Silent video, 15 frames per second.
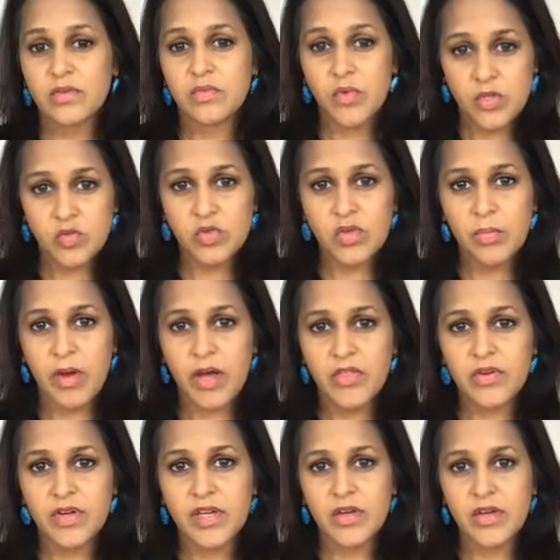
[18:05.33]
What's really
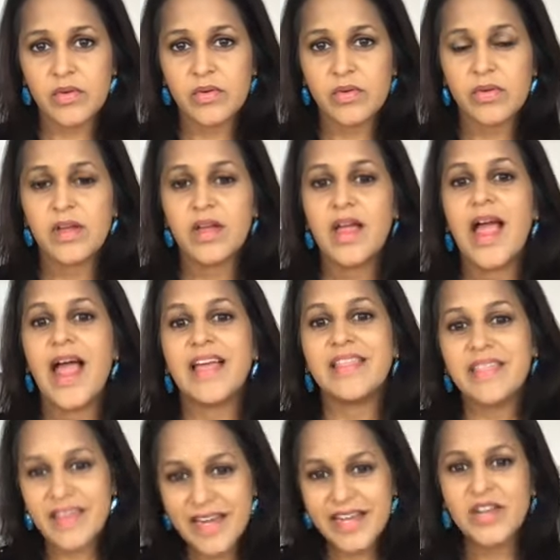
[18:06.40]
bothering you? And
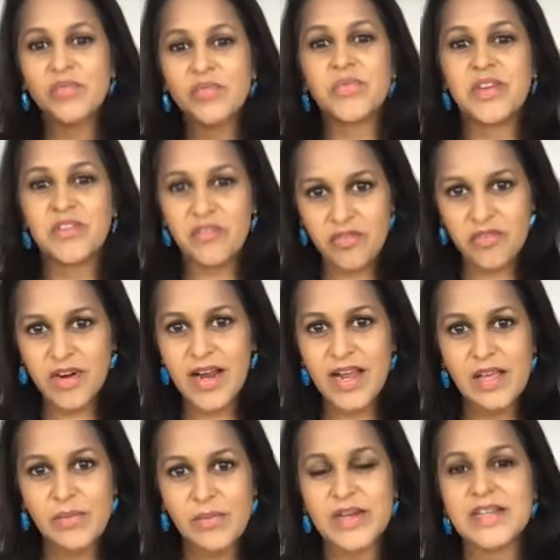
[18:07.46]
then I can
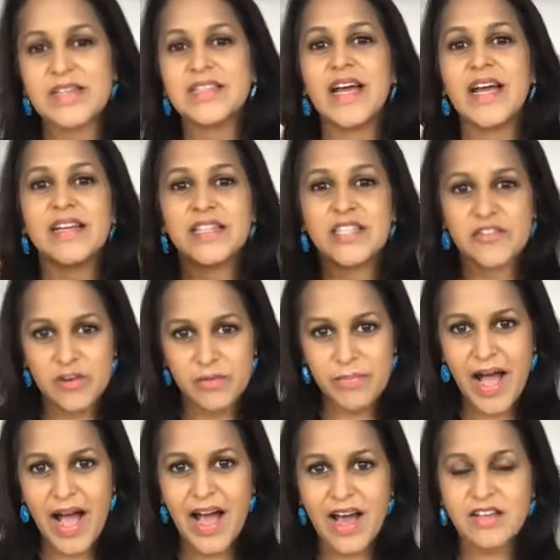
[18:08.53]
reframe and decide a different
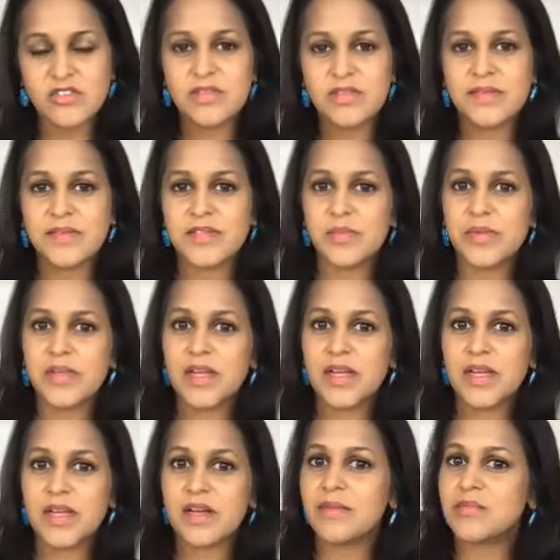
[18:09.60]
path. So sometimes I'll be like,
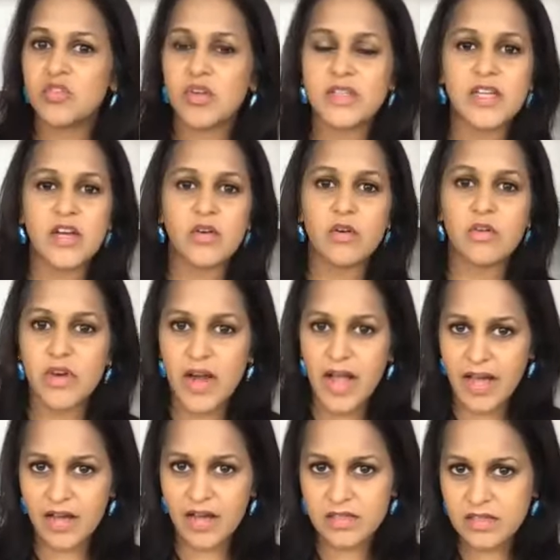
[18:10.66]
I'm just stressed out
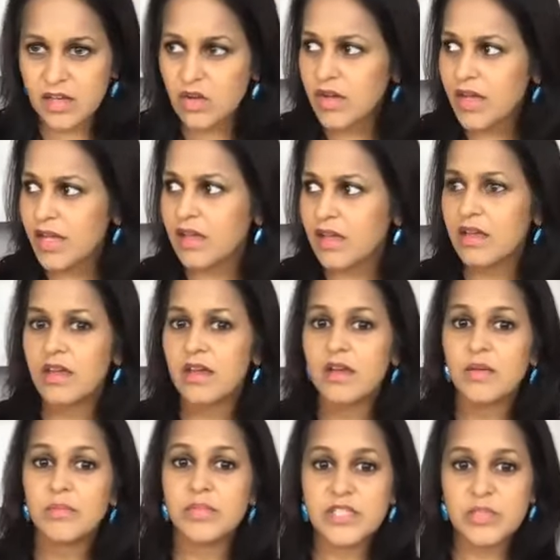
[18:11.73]
over X. Okay,
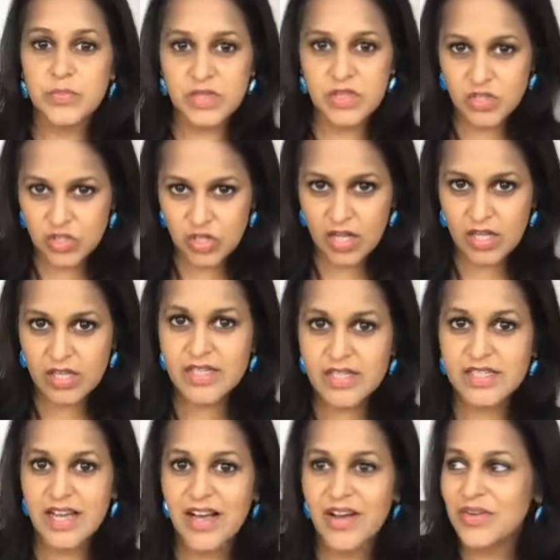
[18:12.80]
please put the chocolate
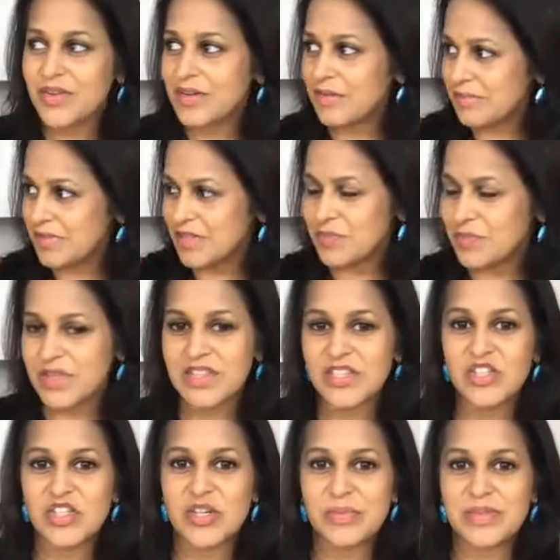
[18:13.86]
down. Please put the
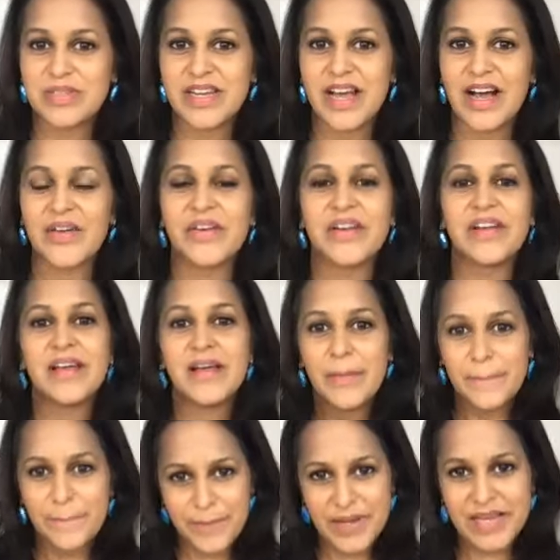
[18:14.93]
chips down.
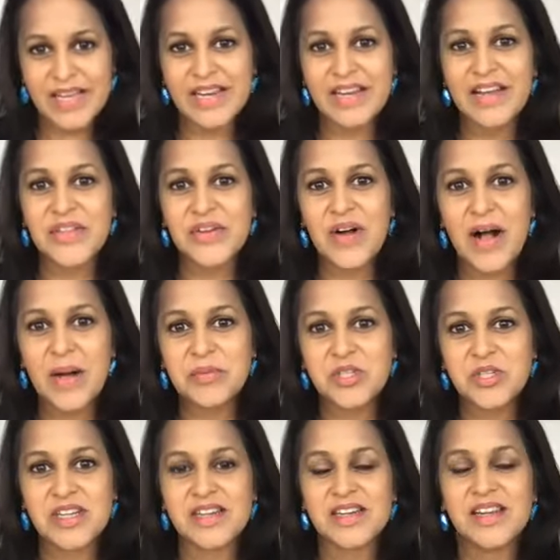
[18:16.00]
Pick another
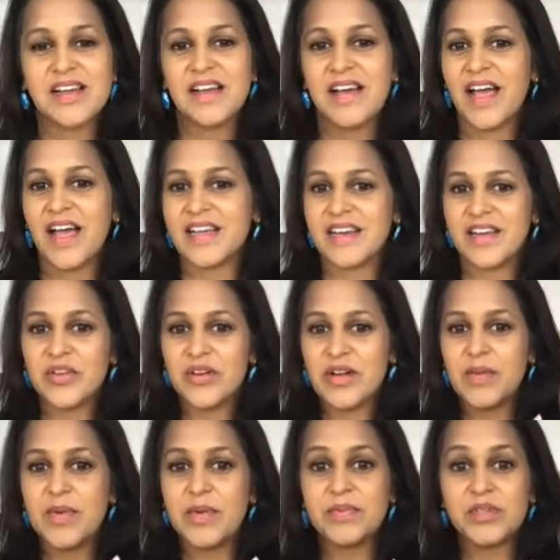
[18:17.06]
option. I can either
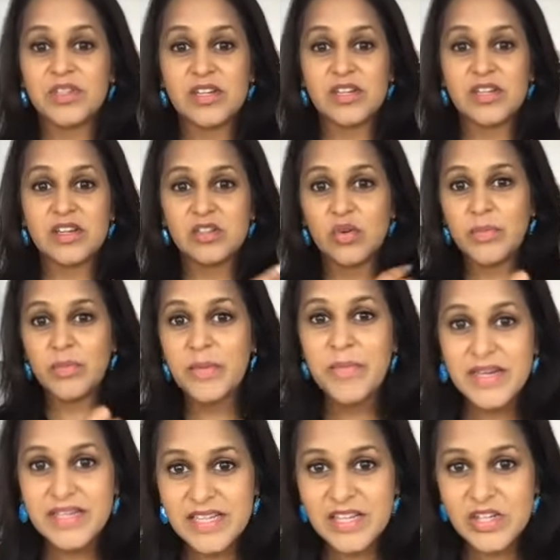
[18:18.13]
come upstairs and go to my
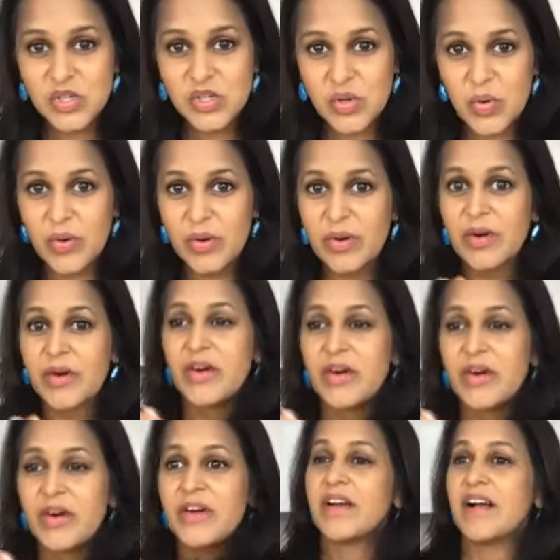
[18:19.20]
meditation corner.
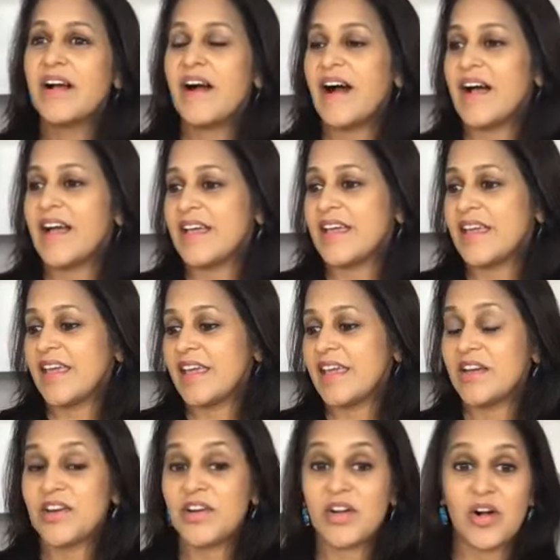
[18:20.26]
I
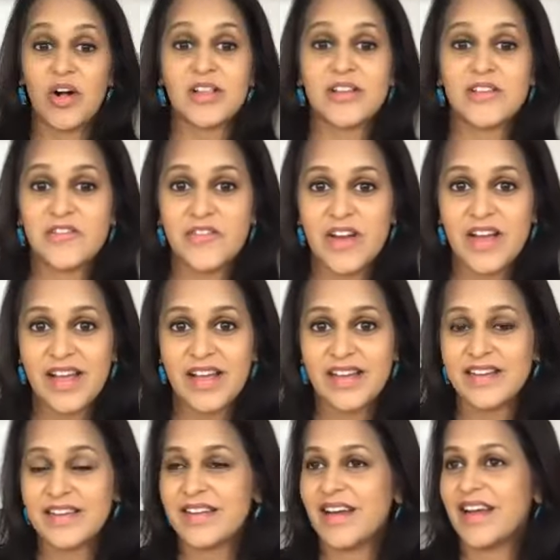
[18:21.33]
can call a
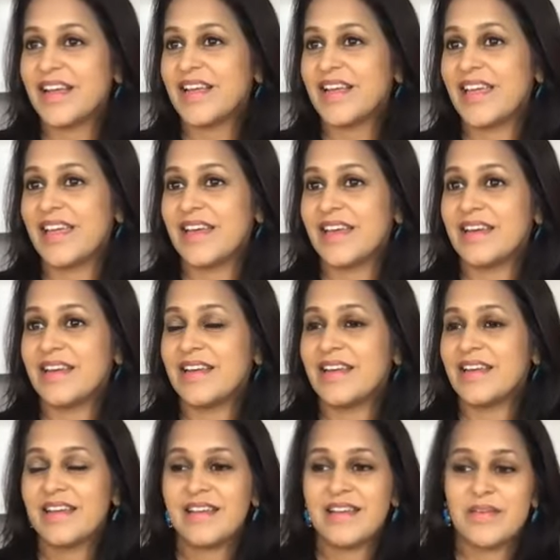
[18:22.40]
friend. I
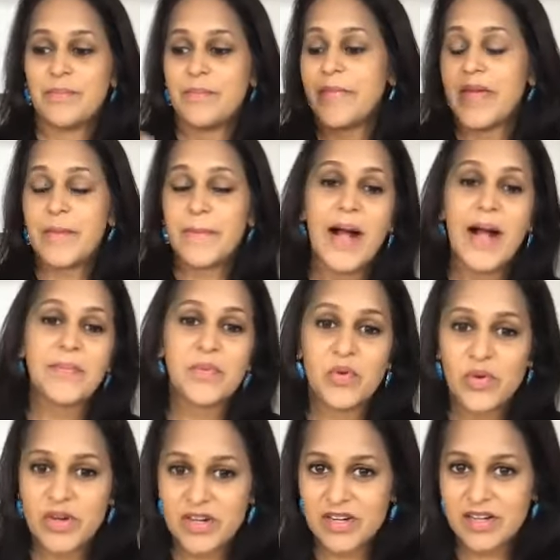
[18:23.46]
can make
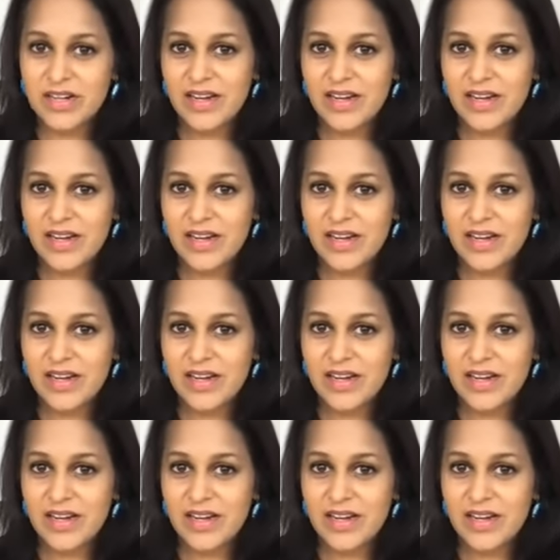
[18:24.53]
popcorn.